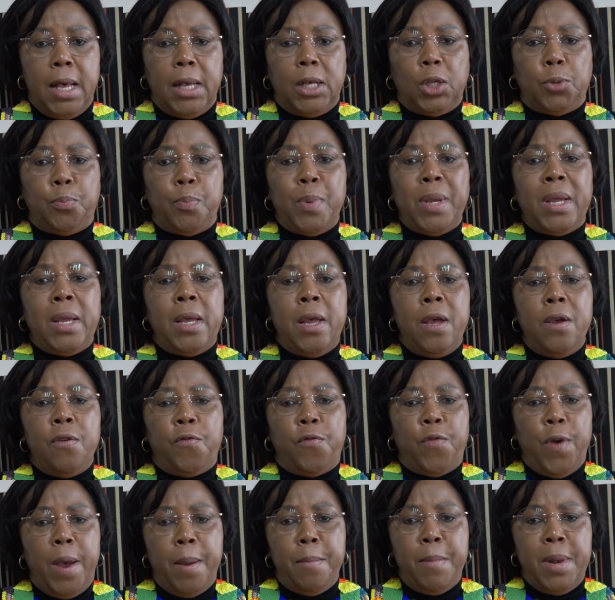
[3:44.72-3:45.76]
speaking
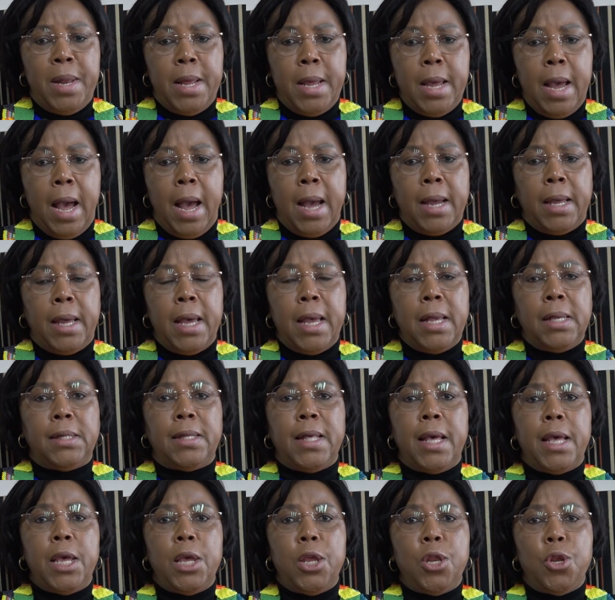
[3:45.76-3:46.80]
firmly against
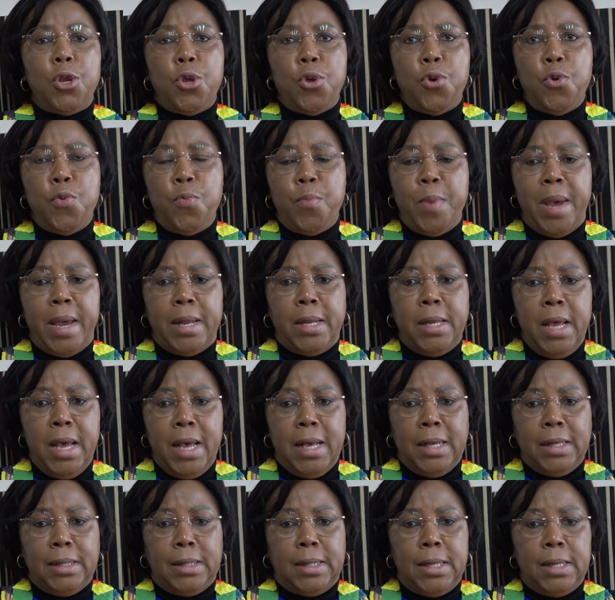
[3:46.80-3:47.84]
the inhuman
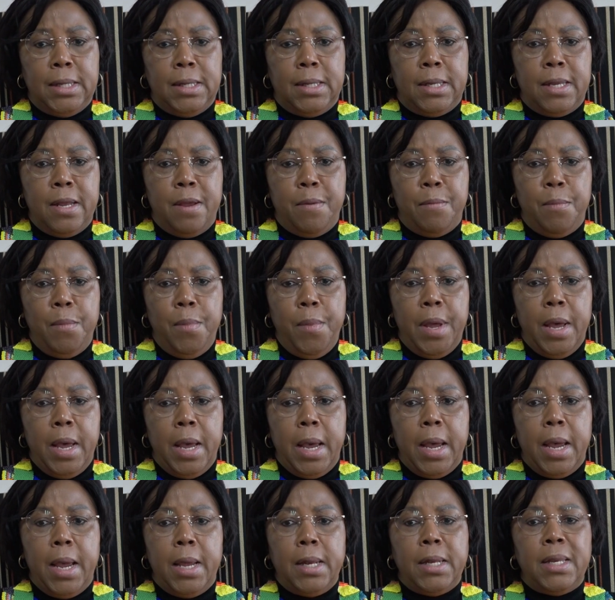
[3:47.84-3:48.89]
system
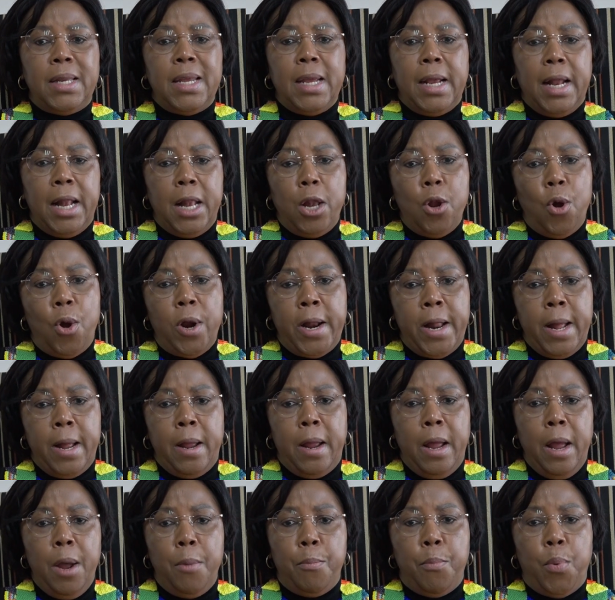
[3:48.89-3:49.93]
and
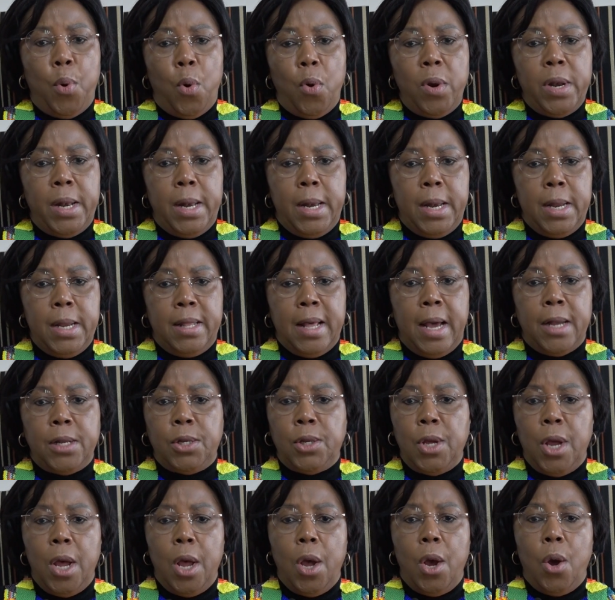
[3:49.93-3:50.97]
declaring boldly
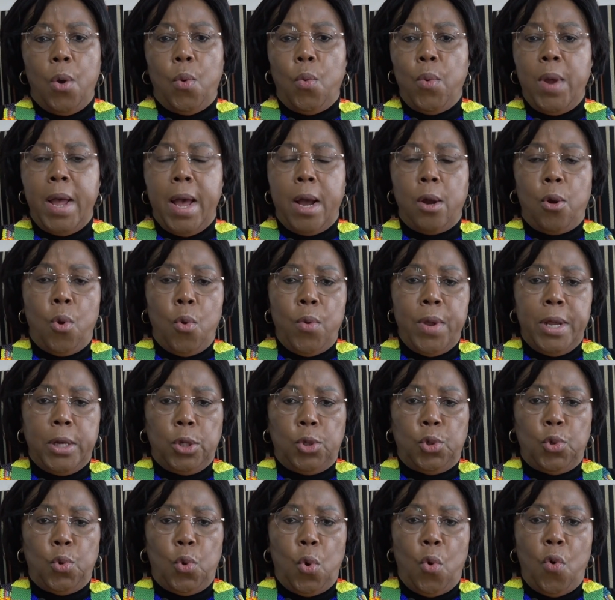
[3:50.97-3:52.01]
that we are going
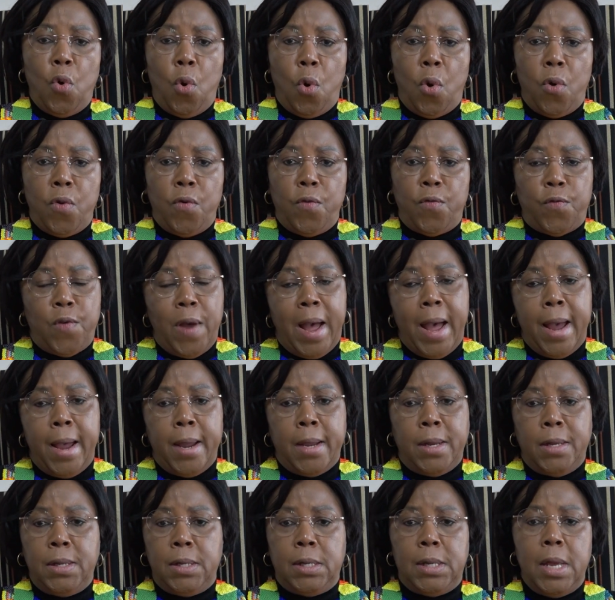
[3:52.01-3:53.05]
to go on
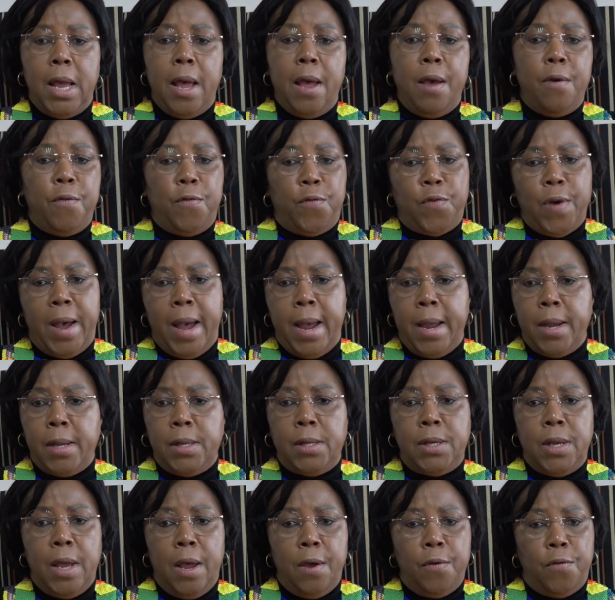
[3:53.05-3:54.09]
fight,
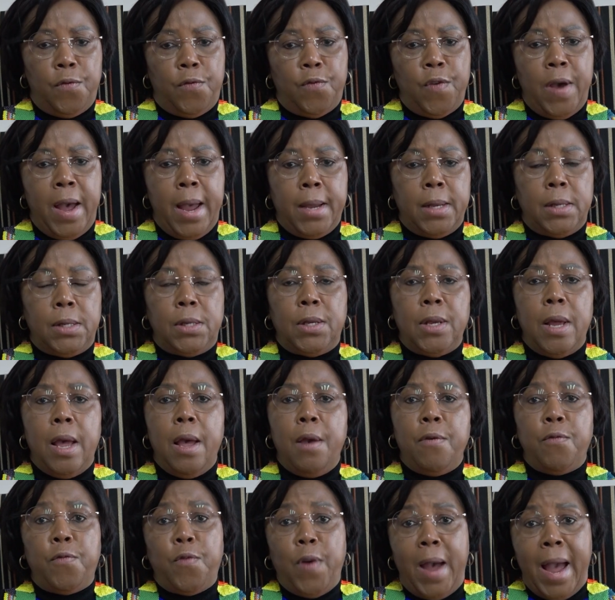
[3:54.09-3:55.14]
fight fight,
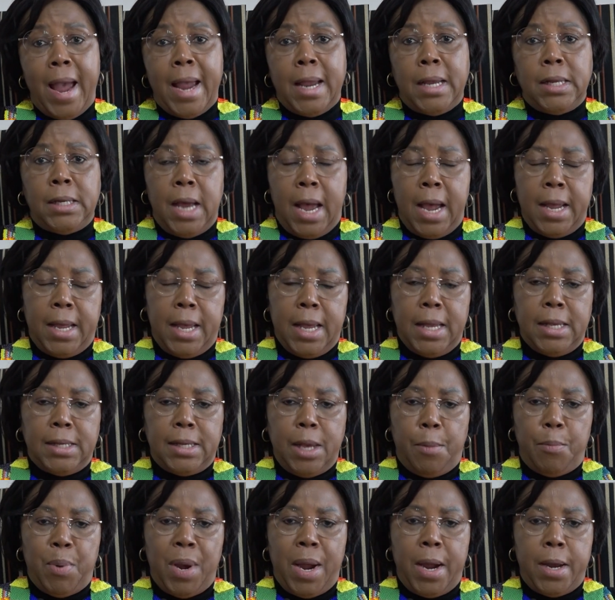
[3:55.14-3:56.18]
fight against
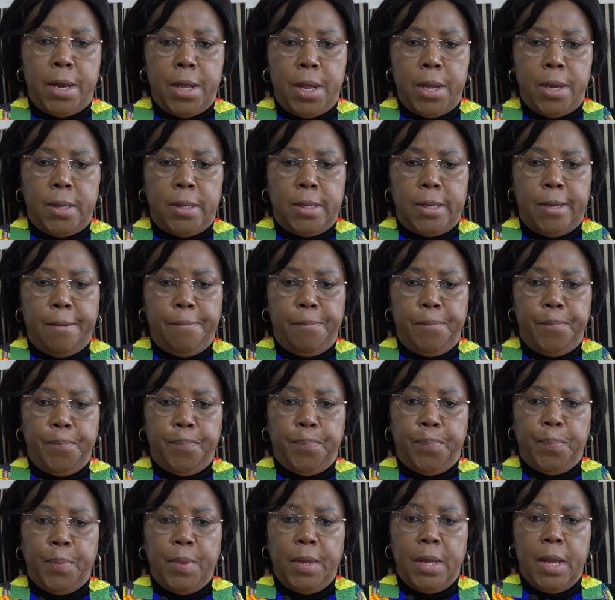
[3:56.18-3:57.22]
apartheid.
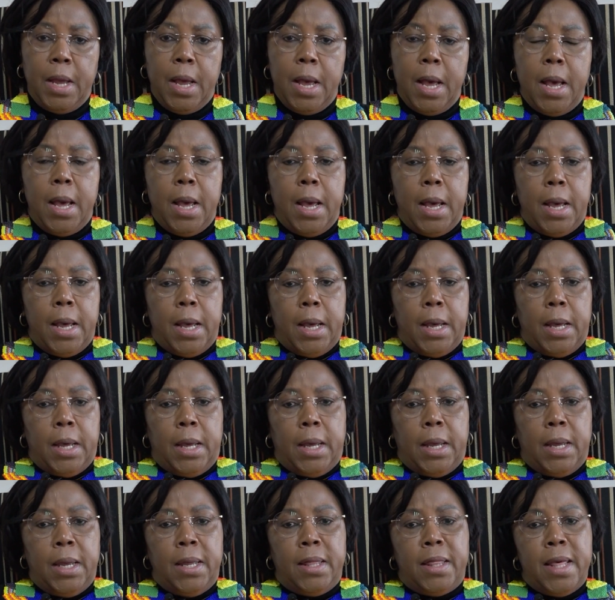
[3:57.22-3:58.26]

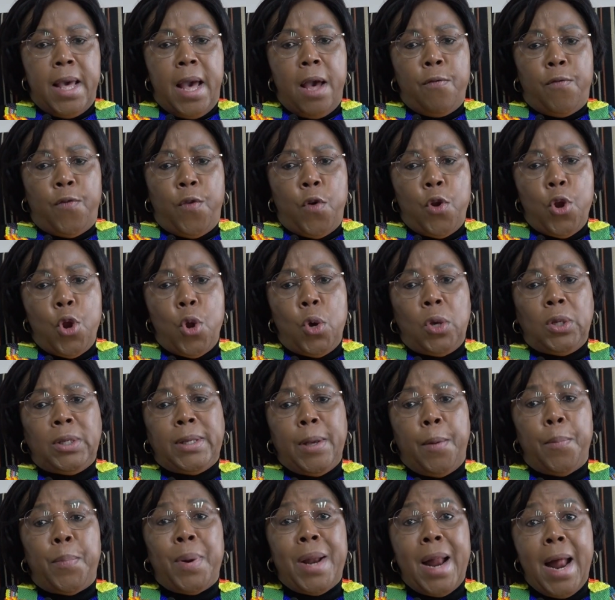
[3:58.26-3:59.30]
It therefore no
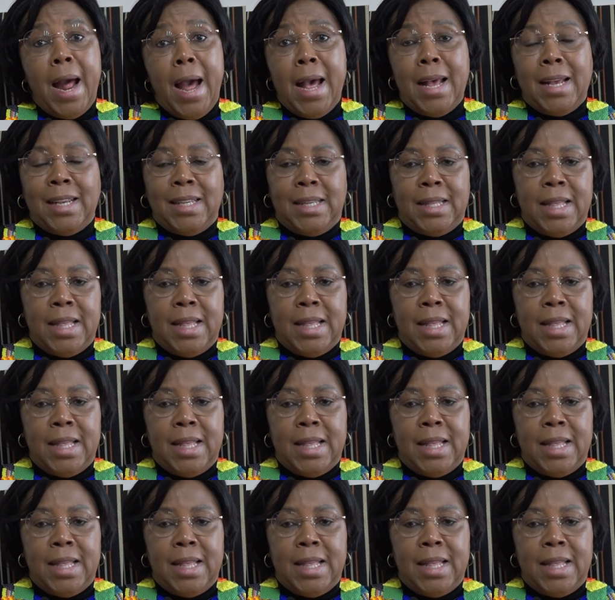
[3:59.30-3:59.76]
surprise